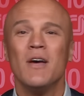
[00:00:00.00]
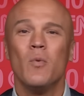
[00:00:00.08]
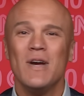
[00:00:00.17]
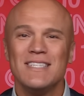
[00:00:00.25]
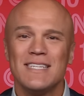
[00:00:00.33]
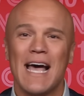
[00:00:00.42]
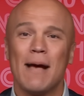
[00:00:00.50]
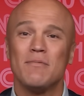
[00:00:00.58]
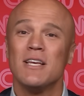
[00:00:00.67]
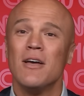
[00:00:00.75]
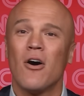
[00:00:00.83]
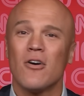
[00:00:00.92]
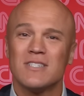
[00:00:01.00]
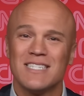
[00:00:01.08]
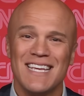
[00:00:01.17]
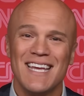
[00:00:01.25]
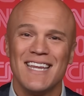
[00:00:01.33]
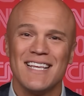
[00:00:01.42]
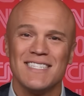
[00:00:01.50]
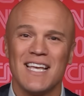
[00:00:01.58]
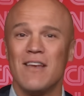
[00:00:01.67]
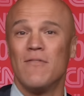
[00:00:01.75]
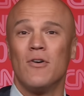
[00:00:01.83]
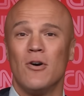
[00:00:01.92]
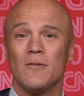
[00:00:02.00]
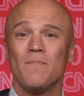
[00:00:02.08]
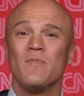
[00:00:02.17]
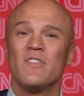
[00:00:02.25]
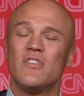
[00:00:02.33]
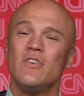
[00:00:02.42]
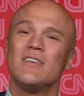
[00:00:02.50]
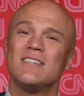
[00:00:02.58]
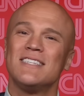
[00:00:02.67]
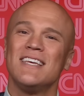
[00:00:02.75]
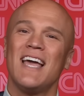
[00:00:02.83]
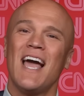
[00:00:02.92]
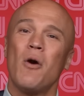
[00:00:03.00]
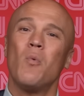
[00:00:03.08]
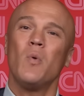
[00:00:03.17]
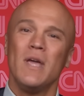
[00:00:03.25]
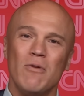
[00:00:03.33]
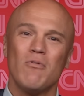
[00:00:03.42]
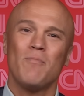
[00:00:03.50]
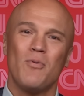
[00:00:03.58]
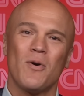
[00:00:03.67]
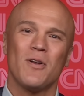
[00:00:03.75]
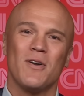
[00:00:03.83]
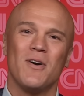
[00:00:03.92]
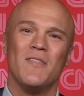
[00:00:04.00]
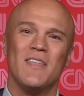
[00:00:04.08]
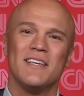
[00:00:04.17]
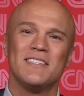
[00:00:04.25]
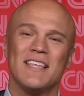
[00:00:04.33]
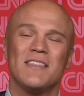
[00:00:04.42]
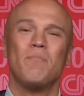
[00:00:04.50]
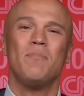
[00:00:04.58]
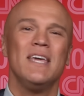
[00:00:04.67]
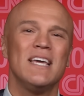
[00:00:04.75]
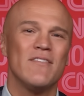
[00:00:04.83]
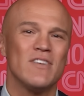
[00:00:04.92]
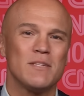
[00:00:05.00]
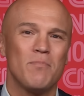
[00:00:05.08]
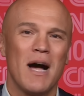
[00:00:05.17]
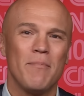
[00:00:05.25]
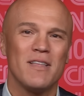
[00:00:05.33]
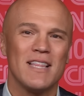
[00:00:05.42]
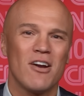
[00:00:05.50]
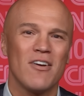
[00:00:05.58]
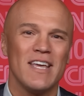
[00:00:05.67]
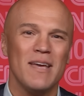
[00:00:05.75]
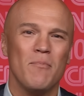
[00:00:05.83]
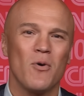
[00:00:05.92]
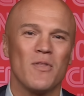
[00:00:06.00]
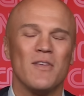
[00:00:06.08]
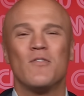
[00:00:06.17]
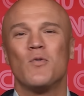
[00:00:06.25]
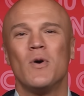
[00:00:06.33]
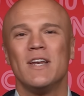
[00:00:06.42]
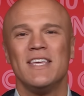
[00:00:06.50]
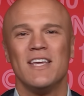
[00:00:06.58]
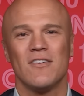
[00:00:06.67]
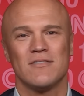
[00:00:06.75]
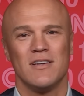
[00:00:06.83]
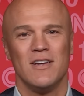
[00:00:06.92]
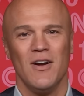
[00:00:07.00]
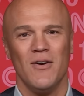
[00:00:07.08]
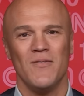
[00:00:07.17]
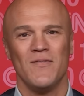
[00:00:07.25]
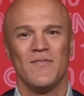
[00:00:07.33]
We tapped our CNN 10 vault so you can see how we reported on this at the peak of its popularity more than 20 years ago.